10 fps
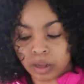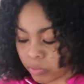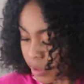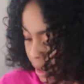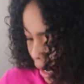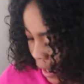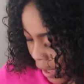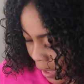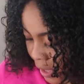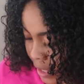
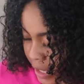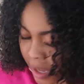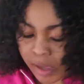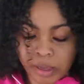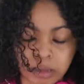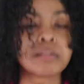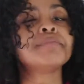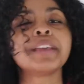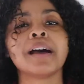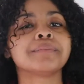Okay,
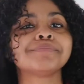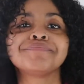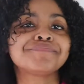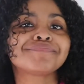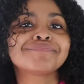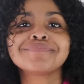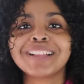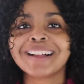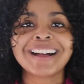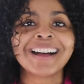yeah.
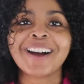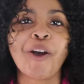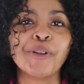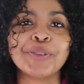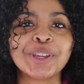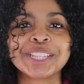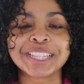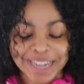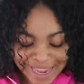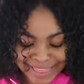Only
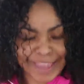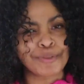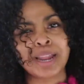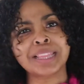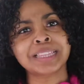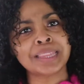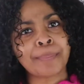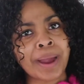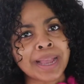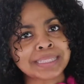reason. And then when I looked at the
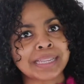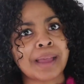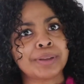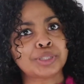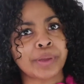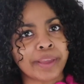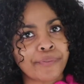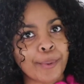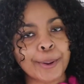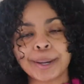price and how much you
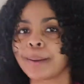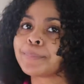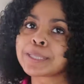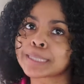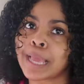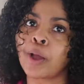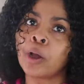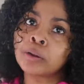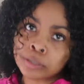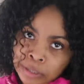get for it, I'm just like,
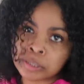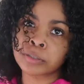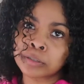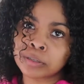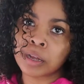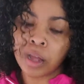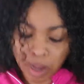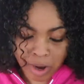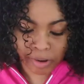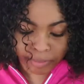okay.
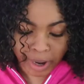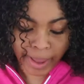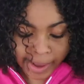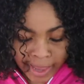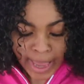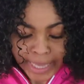All right.